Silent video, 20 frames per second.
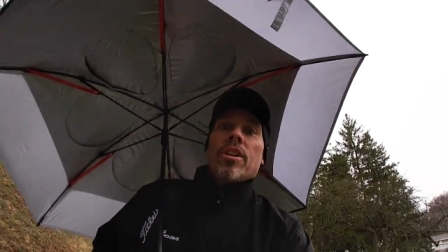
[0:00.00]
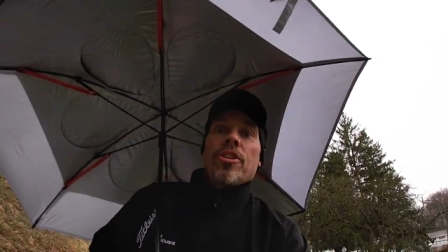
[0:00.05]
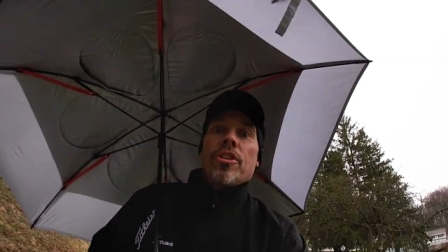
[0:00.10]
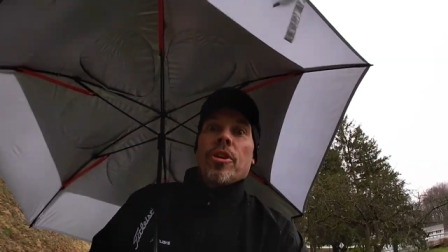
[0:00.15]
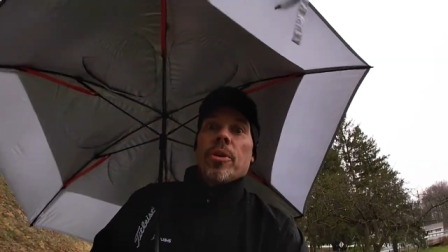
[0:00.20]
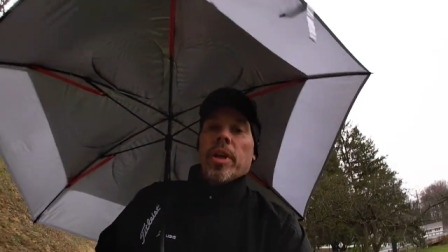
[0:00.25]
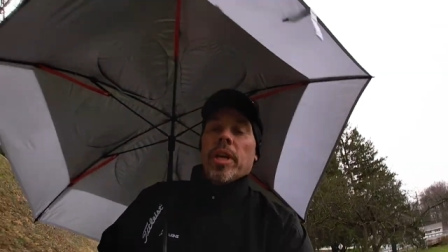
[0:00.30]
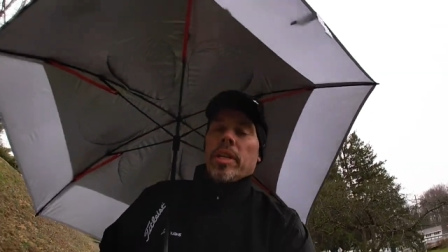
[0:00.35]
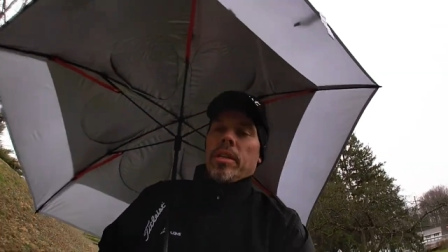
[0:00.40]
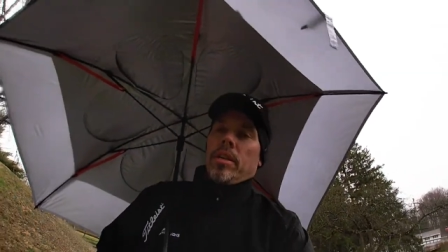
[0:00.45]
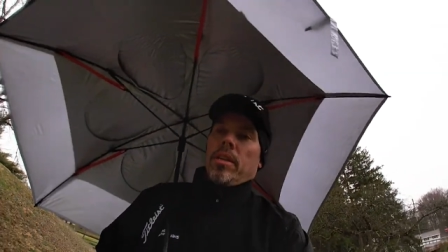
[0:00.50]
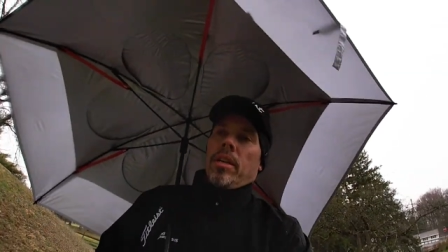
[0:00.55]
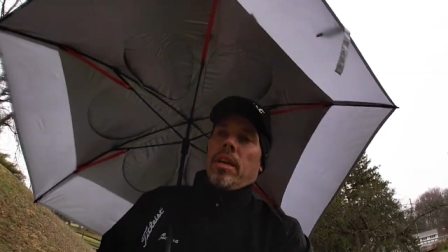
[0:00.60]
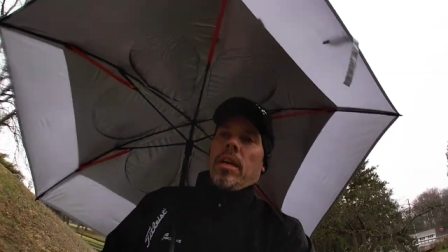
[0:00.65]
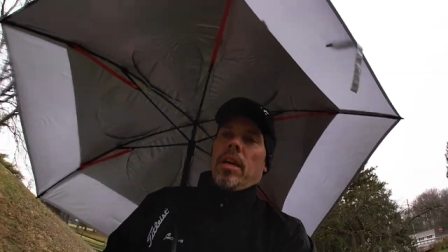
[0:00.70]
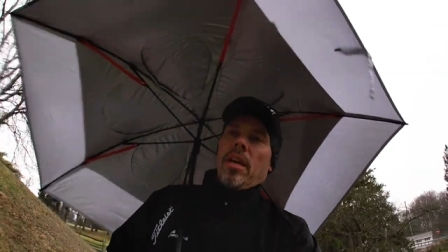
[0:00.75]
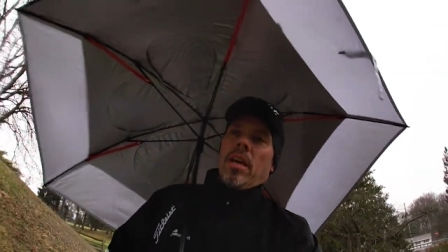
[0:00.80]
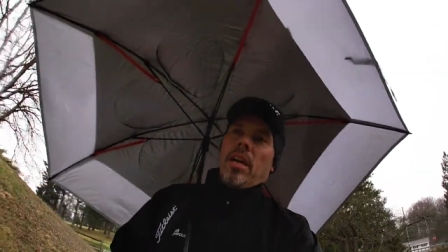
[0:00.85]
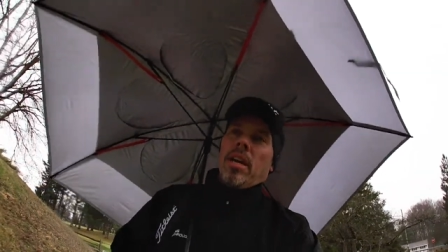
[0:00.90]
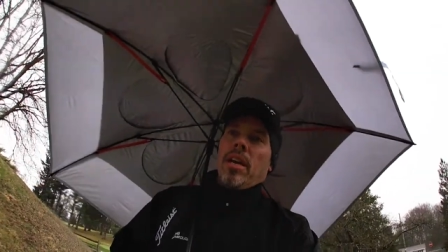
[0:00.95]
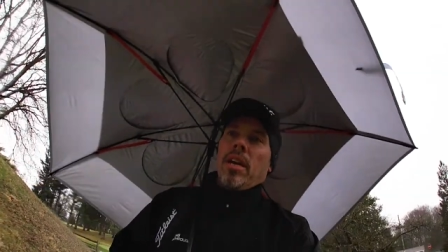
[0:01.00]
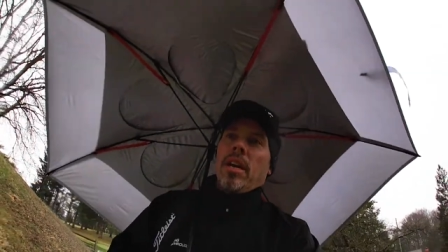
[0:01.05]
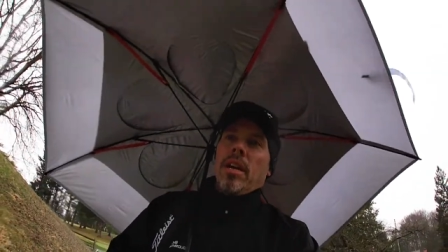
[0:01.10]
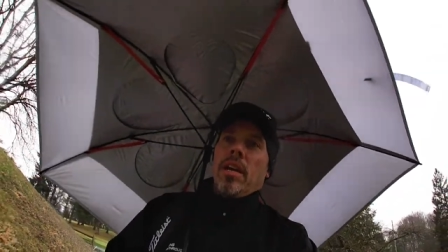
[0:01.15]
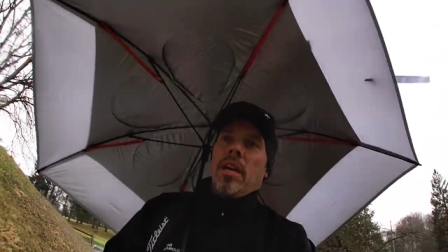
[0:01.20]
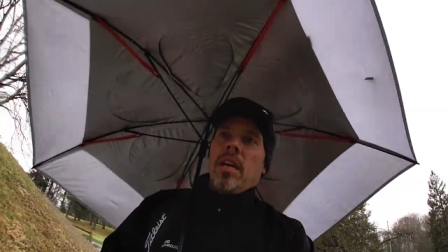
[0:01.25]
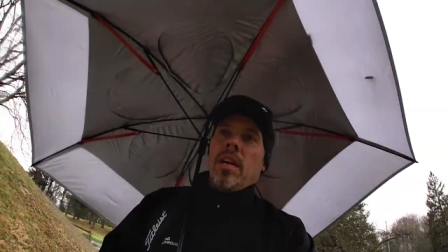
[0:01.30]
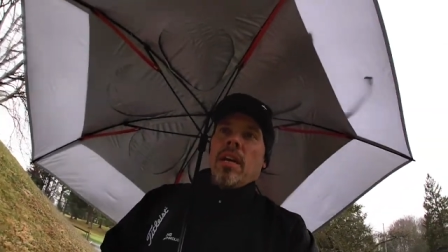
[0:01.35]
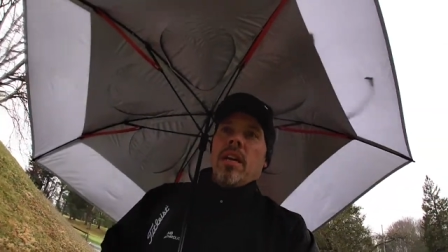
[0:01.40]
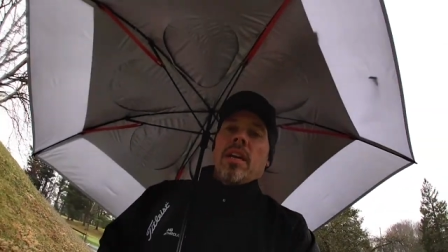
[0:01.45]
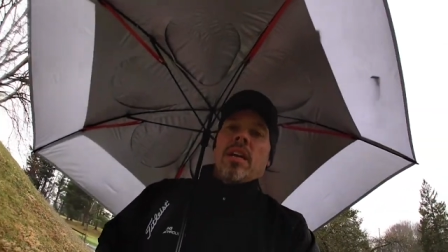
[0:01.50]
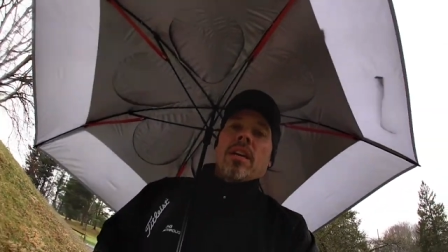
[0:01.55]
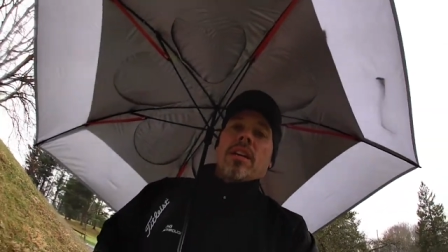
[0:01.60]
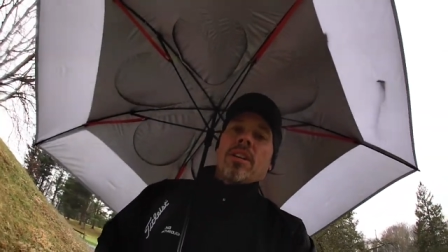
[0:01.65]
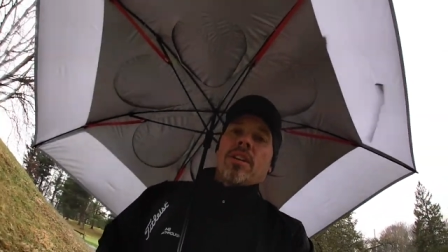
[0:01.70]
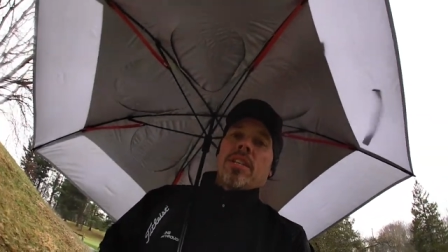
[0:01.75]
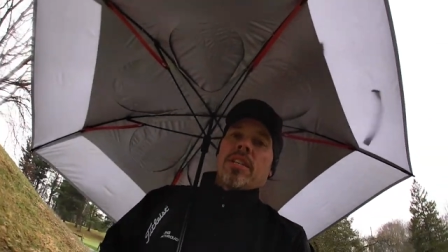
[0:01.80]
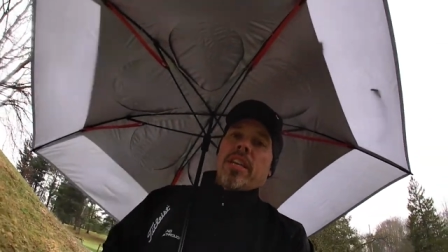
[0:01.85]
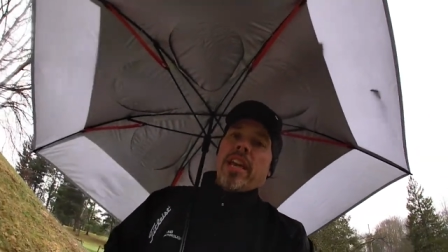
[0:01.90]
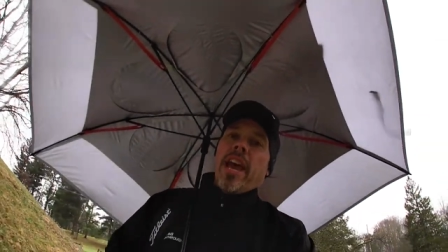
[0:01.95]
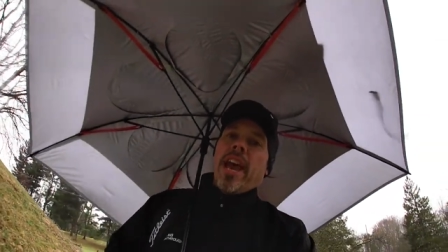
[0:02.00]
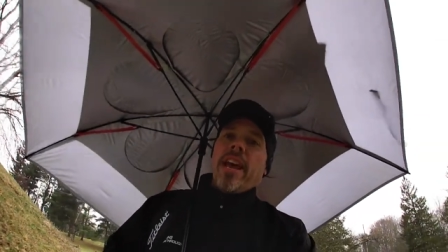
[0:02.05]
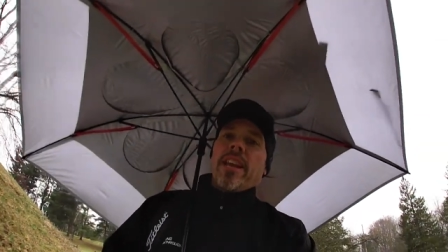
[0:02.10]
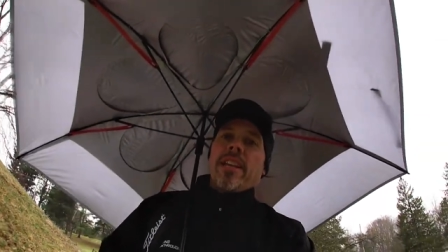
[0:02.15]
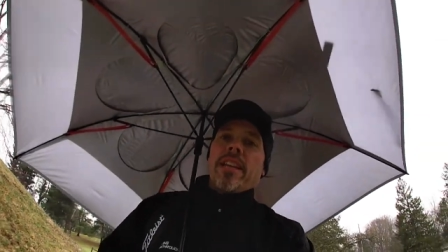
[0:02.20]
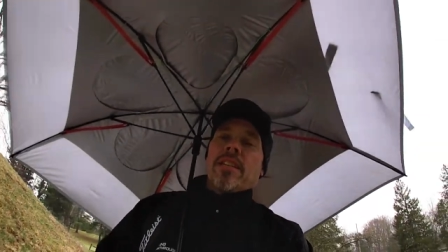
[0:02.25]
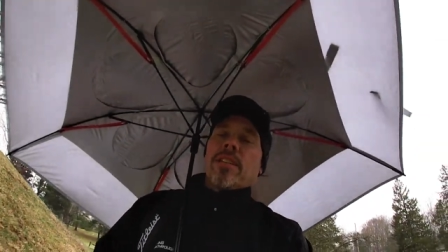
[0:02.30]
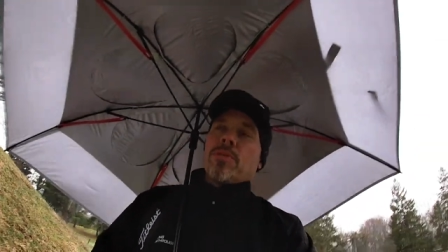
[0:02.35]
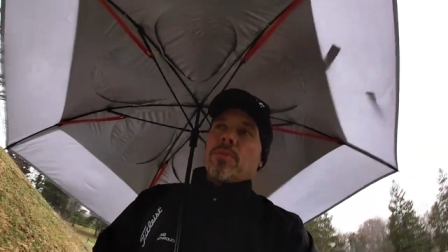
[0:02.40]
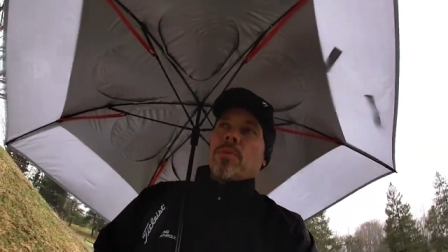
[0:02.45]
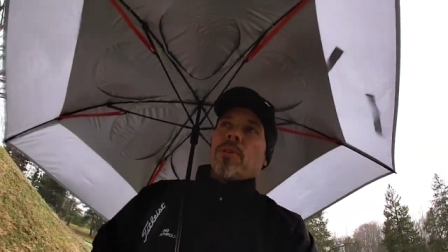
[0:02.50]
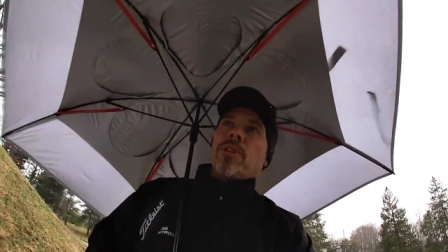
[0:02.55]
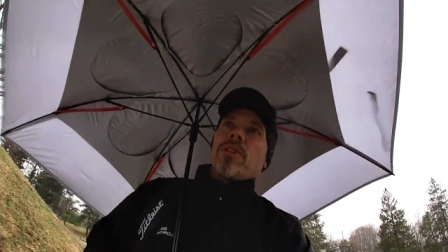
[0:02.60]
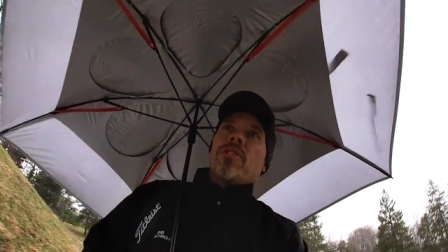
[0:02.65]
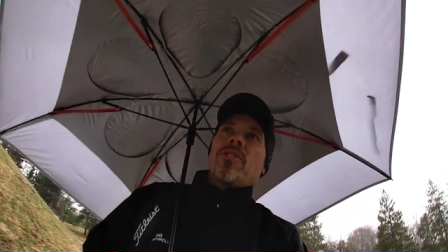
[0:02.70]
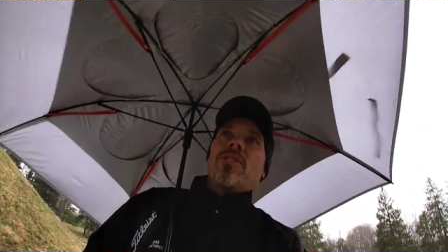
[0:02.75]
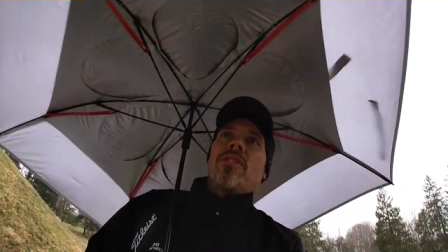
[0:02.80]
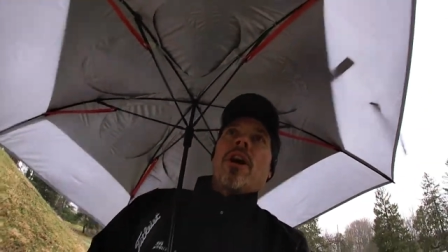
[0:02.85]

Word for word: do it. A good caddy is worth